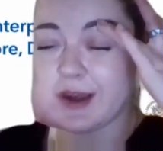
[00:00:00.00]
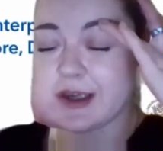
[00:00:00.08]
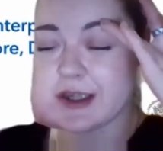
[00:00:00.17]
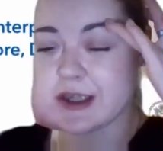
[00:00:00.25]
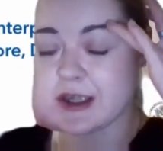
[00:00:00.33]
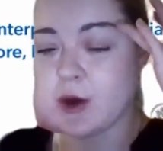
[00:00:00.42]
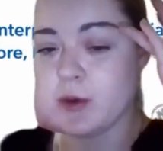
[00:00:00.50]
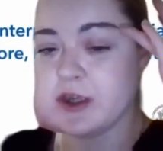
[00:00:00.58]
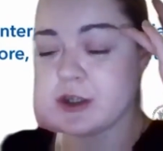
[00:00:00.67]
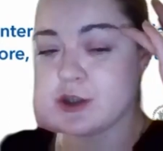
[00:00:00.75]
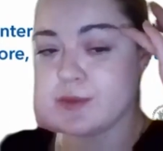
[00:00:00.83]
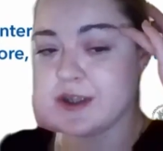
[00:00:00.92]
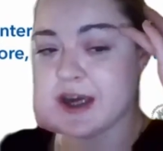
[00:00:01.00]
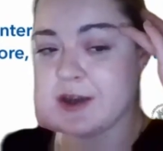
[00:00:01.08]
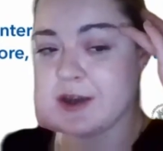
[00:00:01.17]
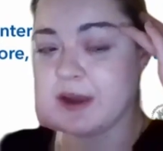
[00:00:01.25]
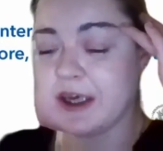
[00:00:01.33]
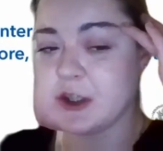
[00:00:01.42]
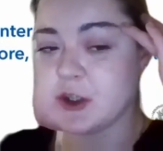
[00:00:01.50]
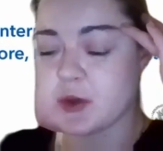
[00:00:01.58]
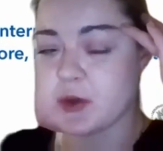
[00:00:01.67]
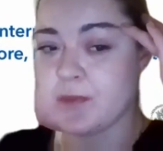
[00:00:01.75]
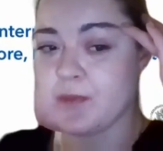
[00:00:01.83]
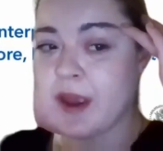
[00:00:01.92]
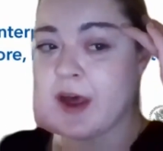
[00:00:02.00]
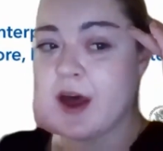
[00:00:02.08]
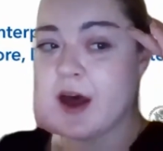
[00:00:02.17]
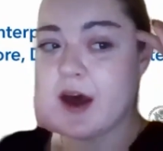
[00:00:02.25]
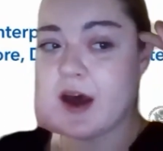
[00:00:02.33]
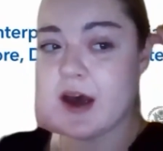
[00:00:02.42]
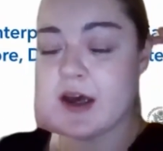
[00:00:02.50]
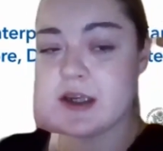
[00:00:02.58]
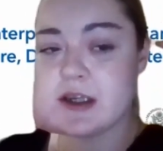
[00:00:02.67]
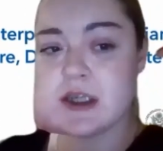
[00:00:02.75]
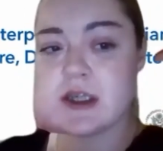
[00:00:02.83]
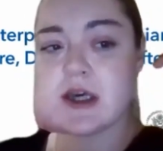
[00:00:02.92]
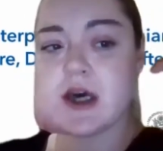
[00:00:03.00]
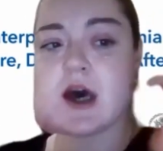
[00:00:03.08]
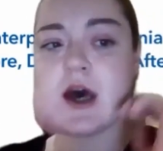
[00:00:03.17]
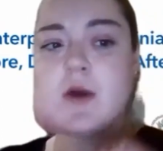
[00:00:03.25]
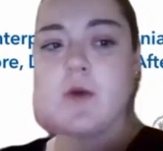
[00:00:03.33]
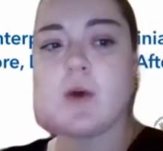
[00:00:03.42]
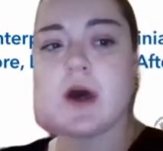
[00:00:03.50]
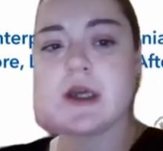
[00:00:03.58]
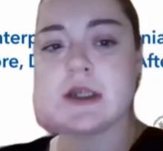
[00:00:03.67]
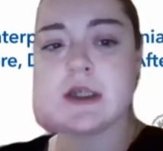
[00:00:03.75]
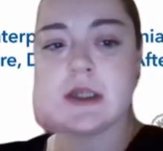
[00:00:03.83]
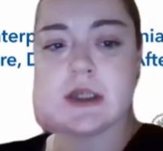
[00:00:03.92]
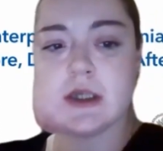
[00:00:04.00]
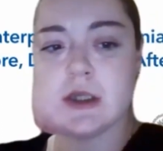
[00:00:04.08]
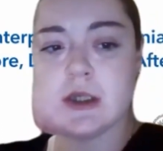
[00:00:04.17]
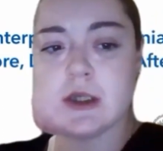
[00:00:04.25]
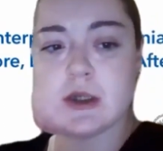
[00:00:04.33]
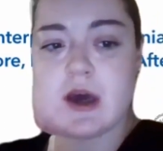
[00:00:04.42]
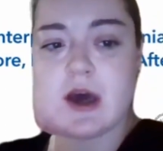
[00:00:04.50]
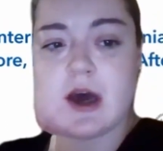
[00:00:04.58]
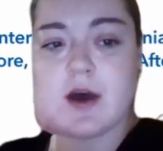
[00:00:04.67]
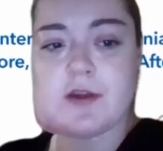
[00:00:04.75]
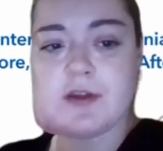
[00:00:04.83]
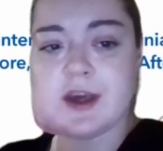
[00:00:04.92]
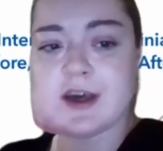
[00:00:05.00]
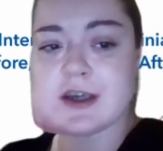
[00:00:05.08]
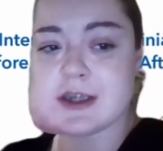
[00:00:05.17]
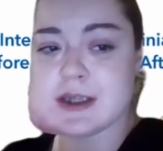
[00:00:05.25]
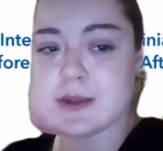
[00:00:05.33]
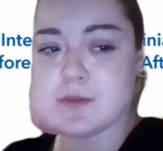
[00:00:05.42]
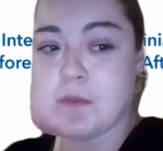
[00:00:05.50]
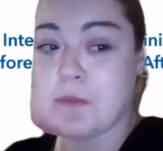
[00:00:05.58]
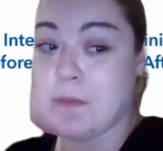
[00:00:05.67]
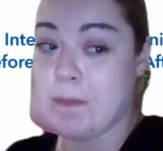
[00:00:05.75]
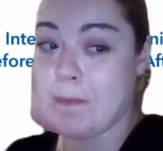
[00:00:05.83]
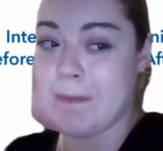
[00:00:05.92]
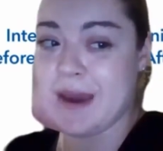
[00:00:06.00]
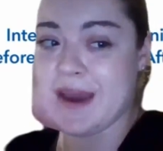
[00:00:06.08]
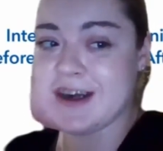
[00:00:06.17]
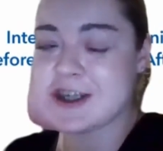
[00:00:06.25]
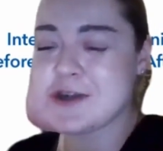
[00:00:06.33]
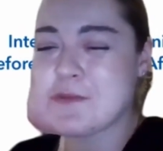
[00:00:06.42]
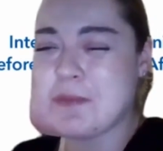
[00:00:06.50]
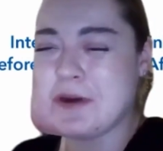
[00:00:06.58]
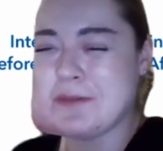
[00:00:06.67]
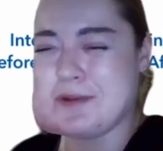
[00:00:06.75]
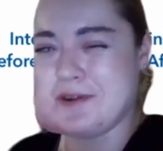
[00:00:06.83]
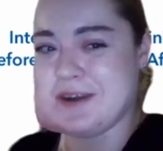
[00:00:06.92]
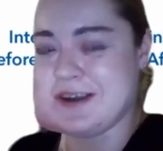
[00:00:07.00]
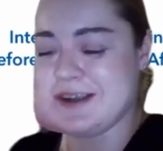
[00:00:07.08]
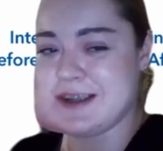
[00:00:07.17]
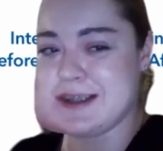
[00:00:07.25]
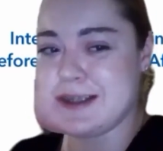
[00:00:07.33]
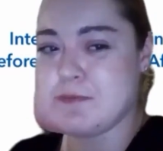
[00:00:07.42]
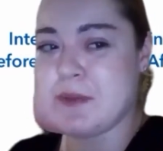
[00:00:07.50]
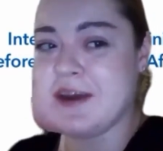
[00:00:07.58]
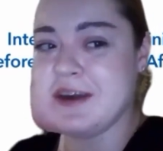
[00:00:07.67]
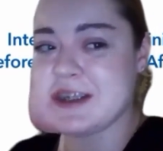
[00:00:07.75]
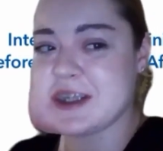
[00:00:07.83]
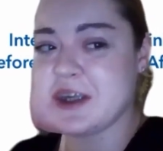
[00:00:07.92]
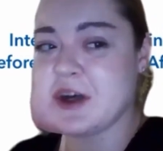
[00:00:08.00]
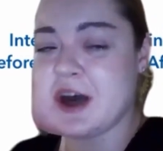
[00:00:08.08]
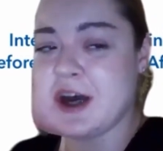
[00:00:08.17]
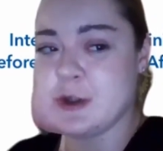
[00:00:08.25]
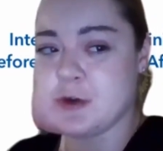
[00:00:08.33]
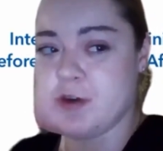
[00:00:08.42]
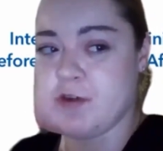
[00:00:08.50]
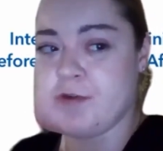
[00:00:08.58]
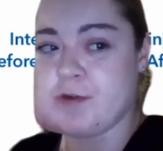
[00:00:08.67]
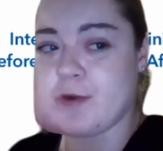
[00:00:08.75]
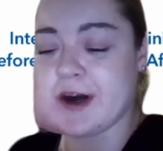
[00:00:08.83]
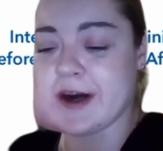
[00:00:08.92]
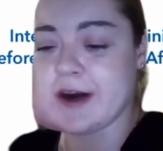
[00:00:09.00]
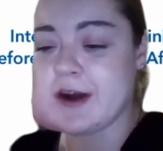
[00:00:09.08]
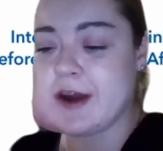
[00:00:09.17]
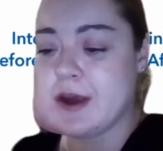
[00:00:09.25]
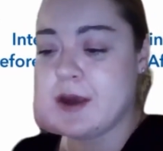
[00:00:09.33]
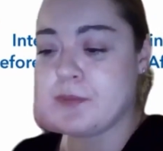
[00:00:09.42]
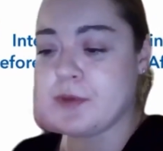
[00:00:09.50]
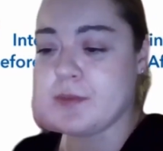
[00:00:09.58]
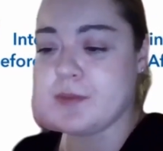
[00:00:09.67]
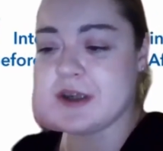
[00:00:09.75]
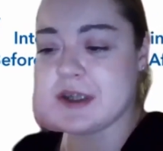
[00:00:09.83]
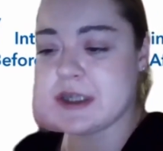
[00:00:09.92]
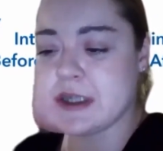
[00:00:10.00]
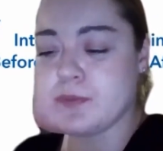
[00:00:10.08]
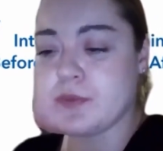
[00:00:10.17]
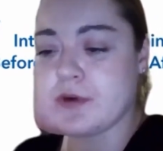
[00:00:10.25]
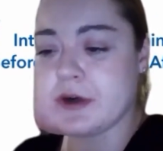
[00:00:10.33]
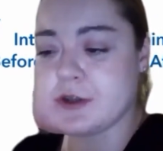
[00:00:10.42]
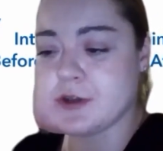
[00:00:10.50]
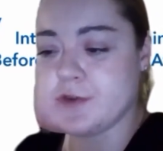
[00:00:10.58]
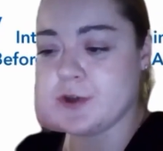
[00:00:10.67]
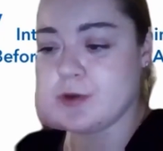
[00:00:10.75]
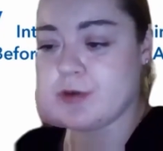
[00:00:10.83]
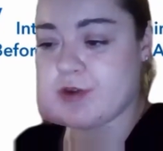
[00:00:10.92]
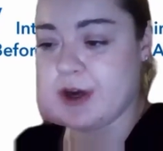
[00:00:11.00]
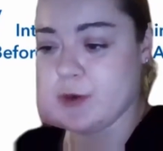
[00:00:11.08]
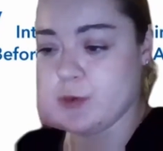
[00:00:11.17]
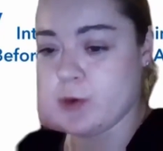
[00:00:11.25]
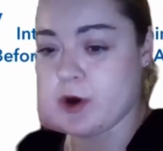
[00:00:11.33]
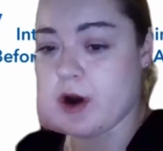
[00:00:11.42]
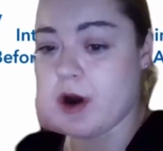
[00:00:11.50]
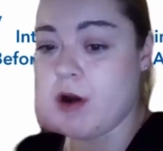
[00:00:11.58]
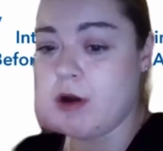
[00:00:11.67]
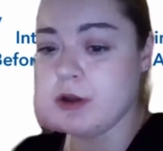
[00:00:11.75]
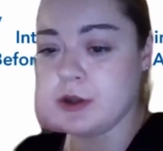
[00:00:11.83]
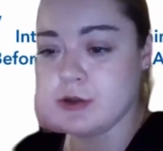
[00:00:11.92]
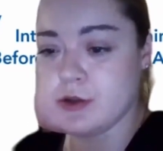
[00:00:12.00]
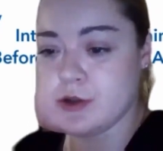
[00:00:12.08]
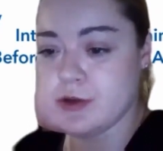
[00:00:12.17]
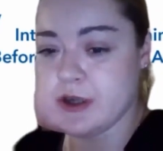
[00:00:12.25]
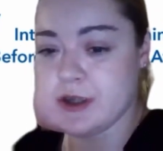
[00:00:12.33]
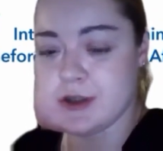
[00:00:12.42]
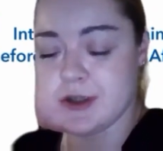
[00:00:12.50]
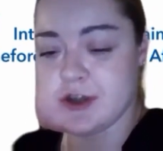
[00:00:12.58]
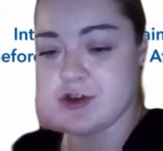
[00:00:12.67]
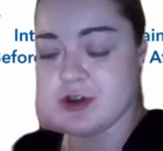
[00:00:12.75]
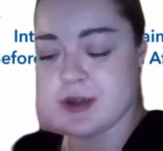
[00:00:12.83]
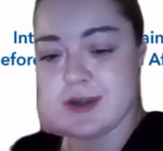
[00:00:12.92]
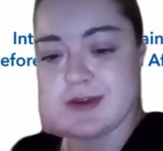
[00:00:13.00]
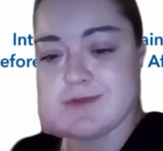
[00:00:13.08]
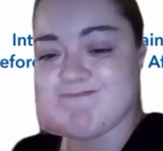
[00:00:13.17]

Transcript: is going to be done later. And I want to thank Spanish people and Spain as a country for permanent support of Ukraine, for all you do, and just